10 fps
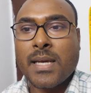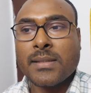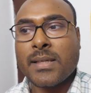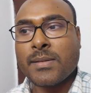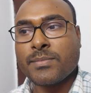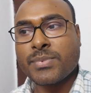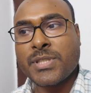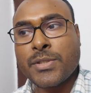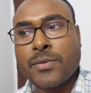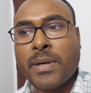The
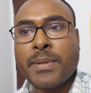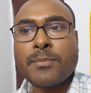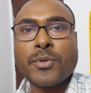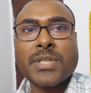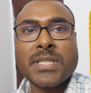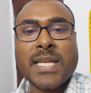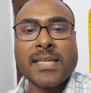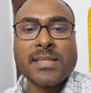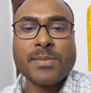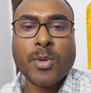stereographic projection
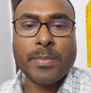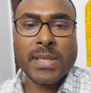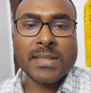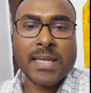has this property